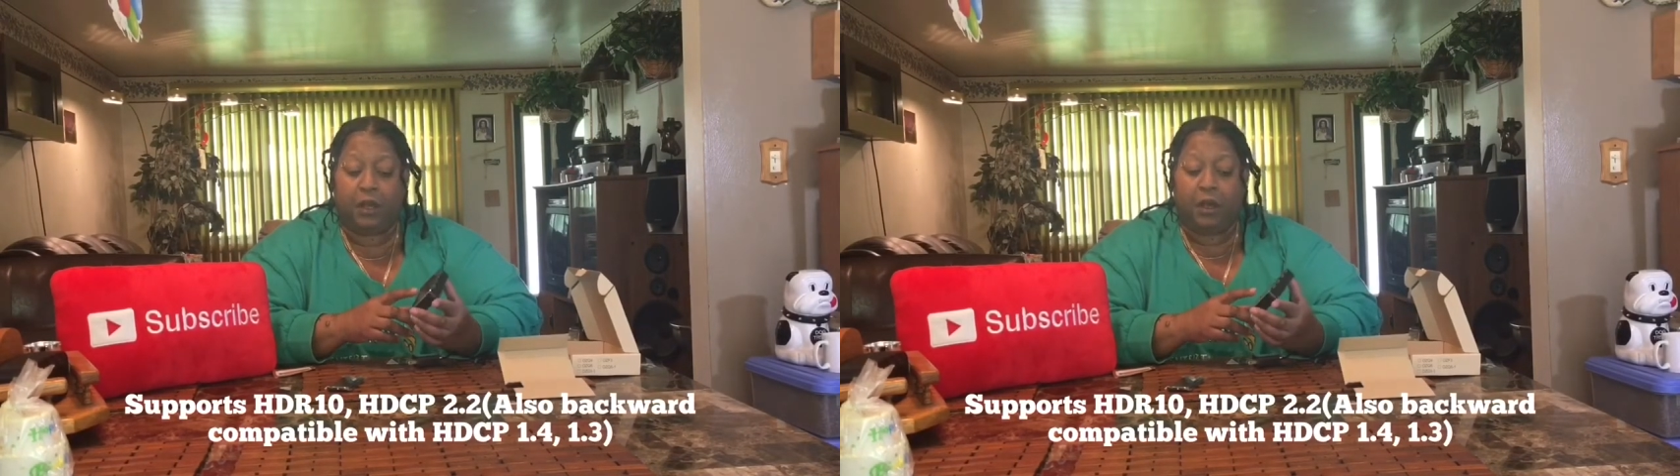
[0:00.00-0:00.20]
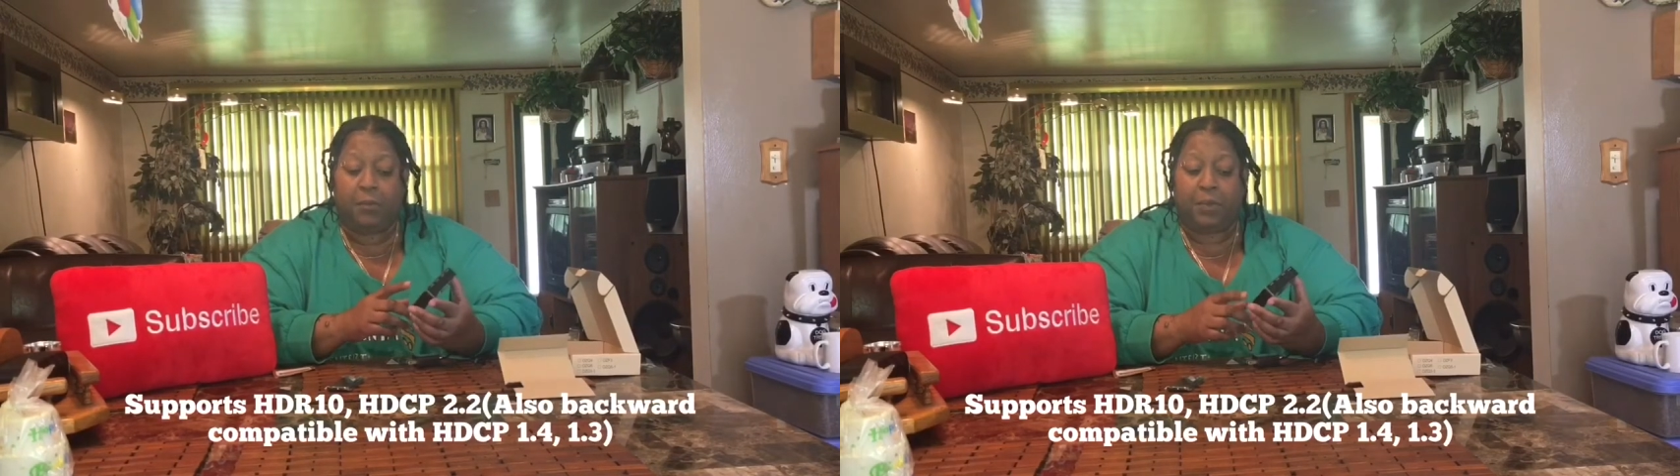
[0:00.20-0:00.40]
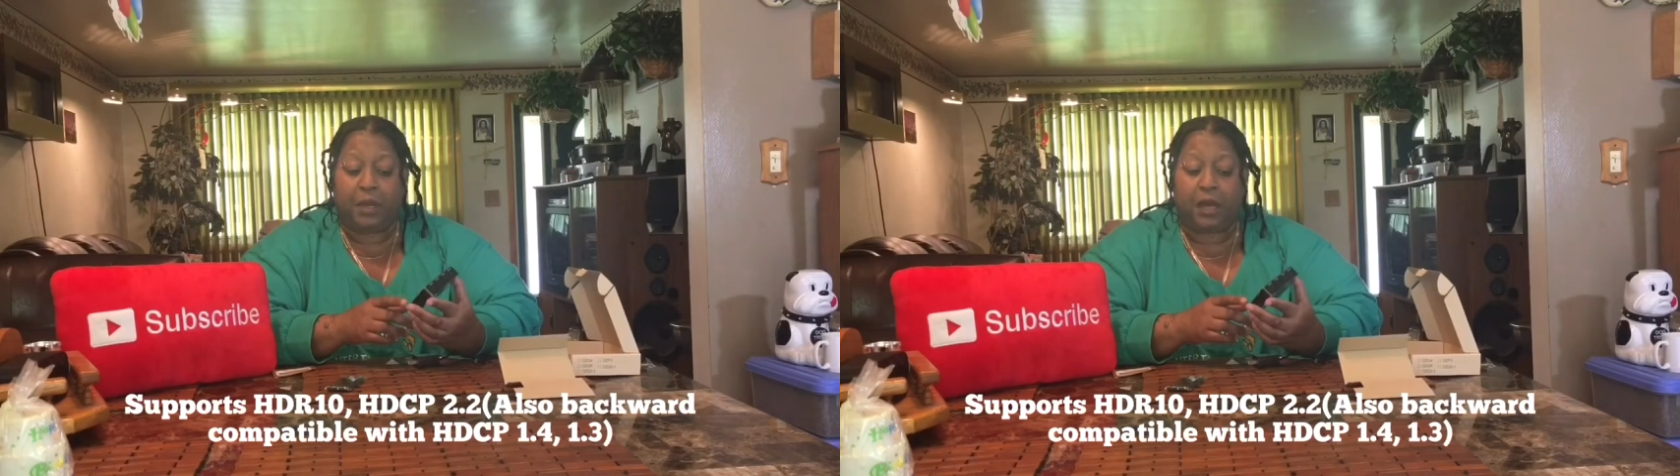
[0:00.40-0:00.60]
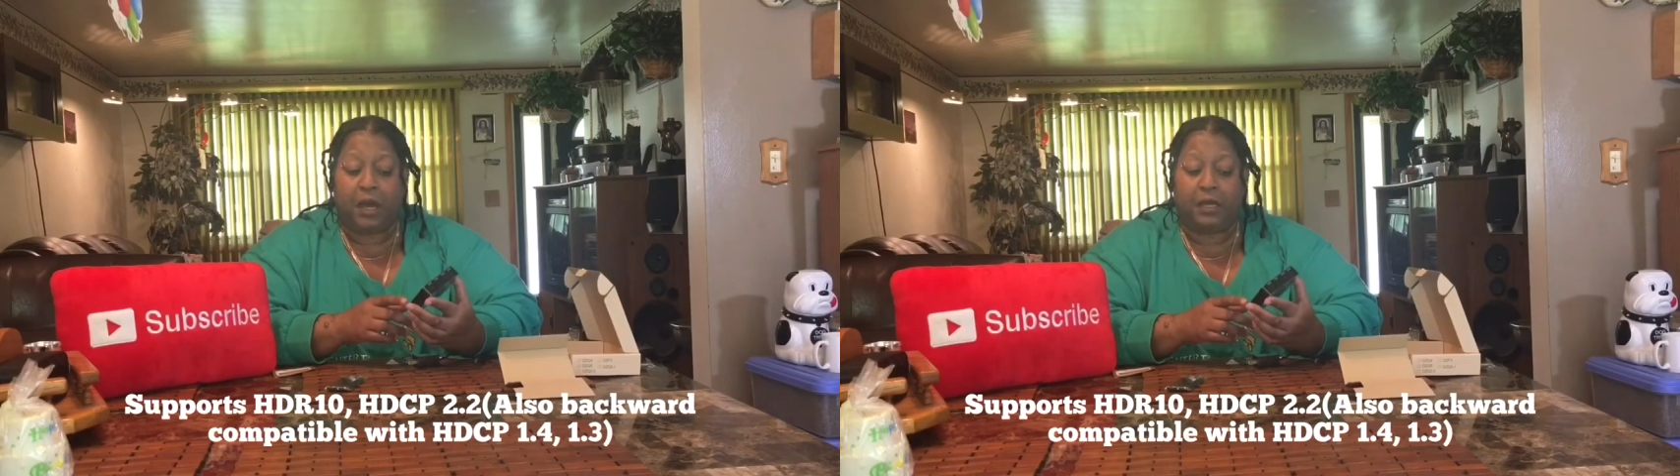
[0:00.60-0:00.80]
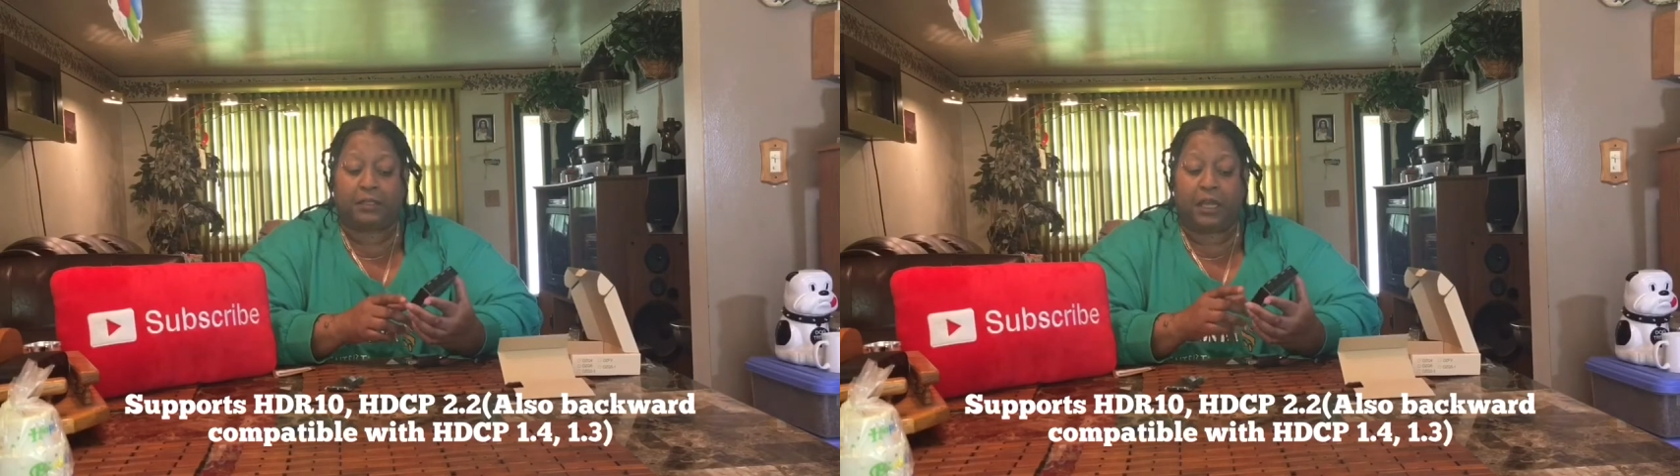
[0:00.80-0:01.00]

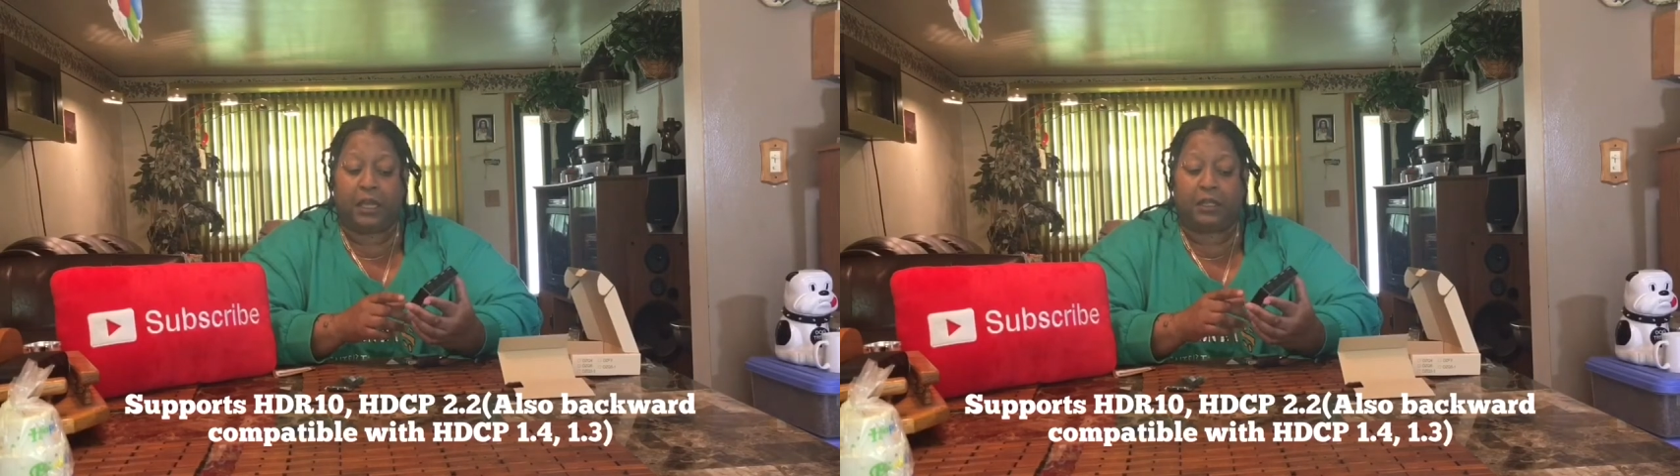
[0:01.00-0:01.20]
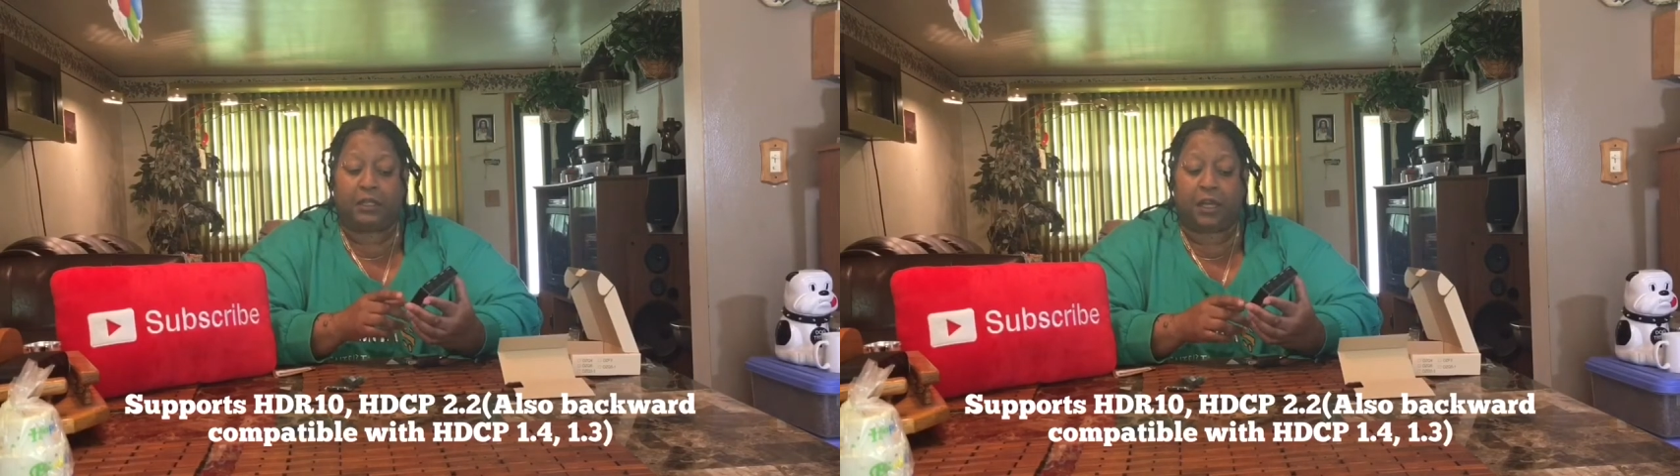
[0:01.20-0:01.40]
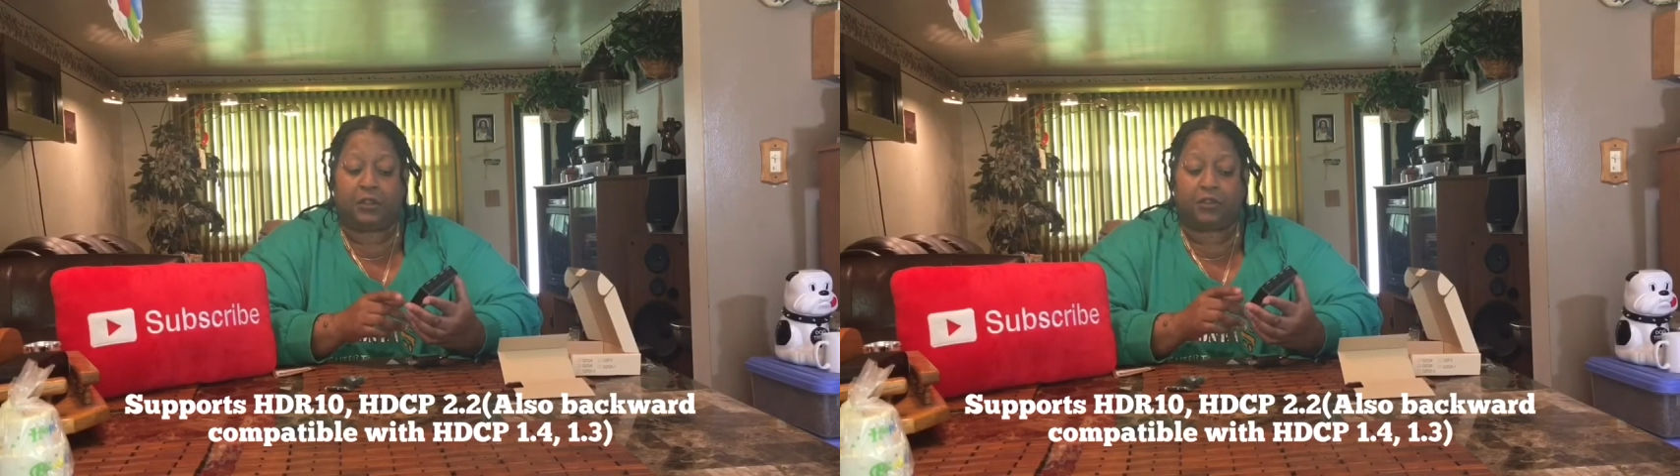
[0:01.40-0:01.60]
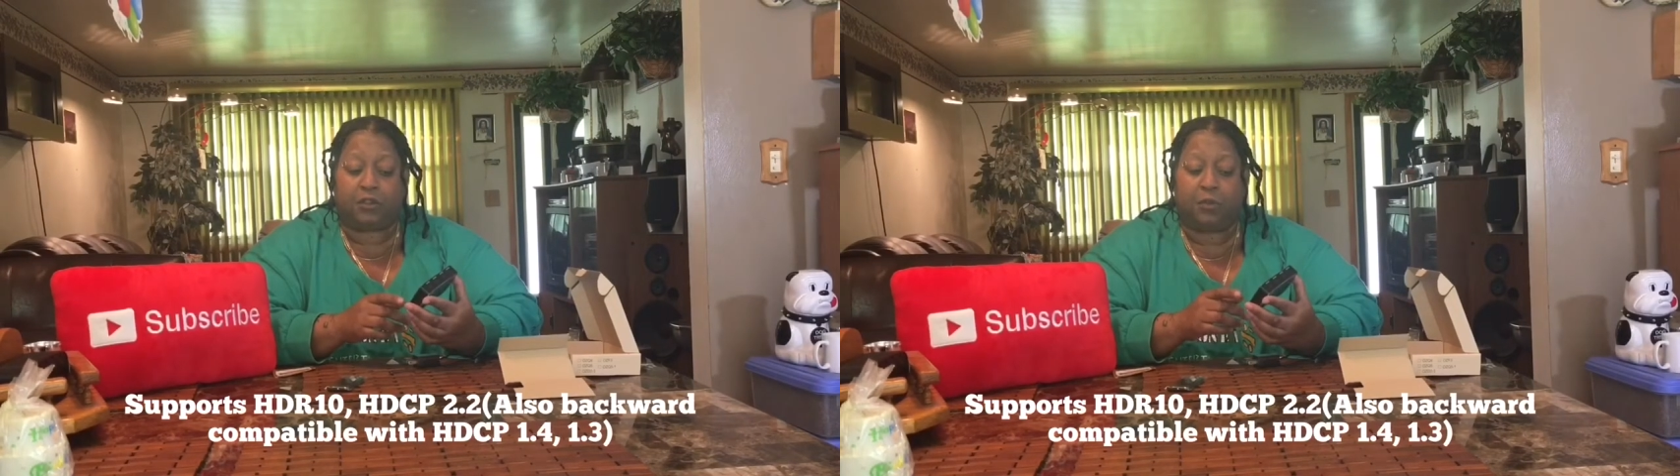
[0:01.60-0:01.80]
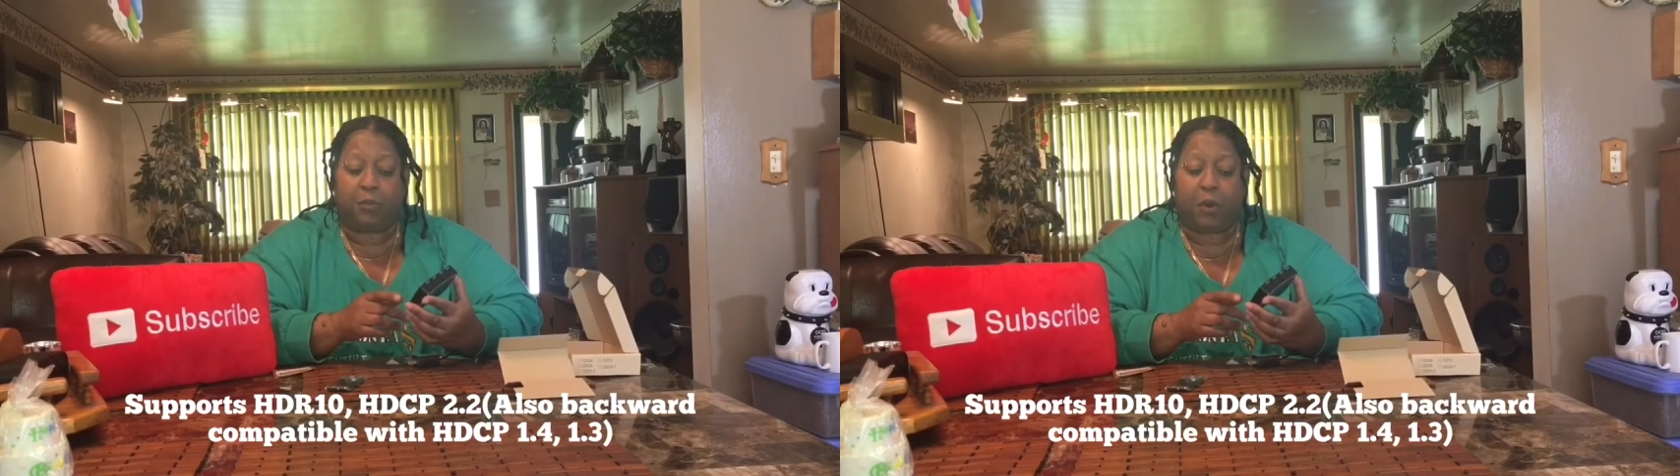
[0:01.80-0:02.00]
because it does
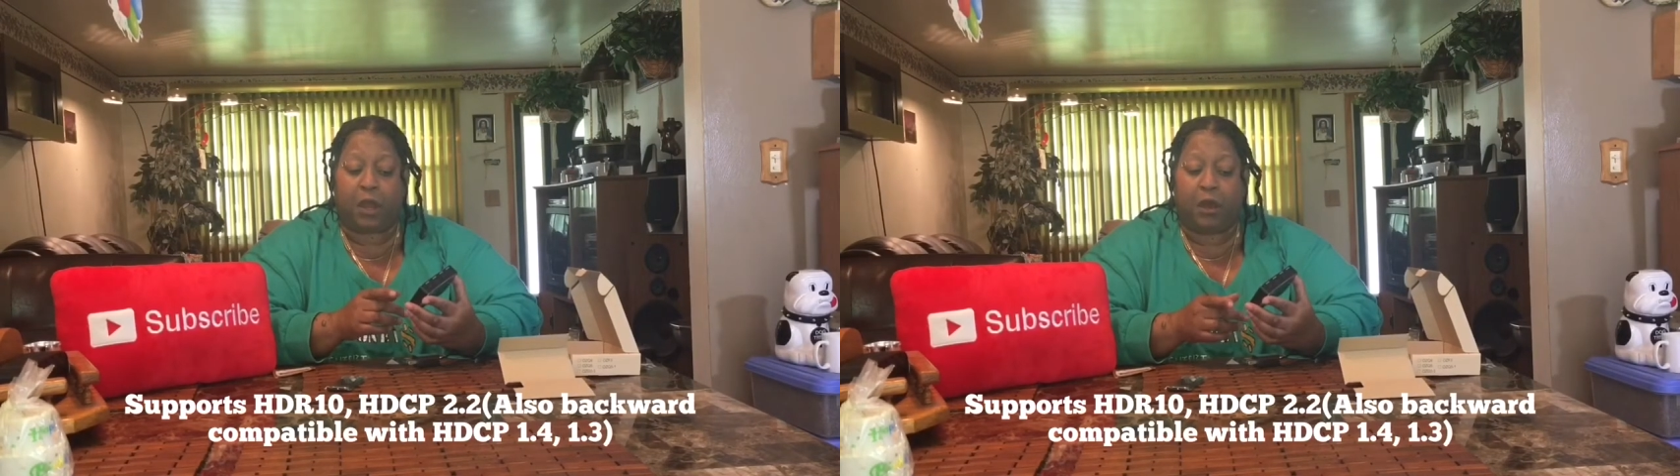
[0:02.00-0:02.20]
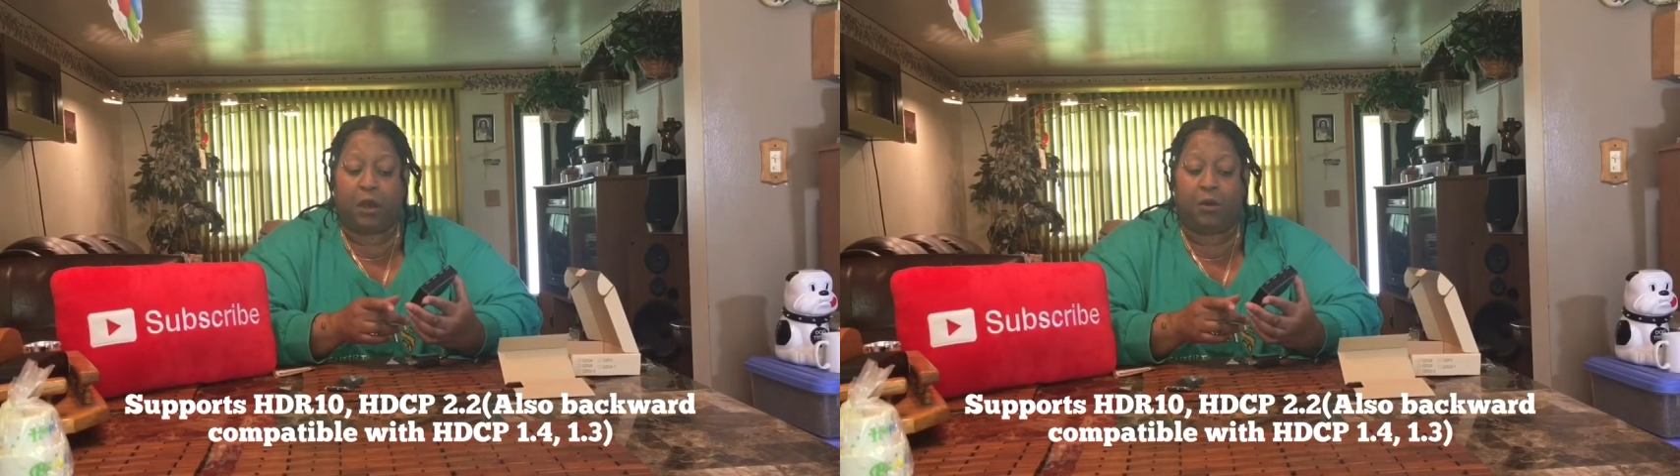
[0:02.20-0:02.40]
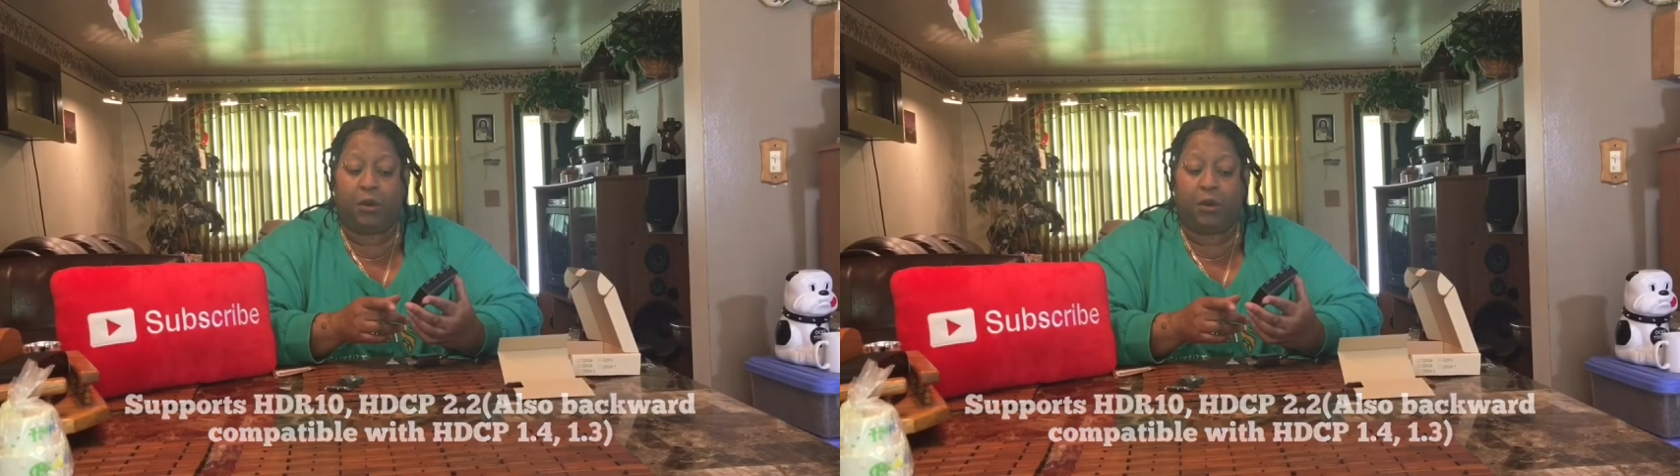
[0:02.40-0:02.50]
2.0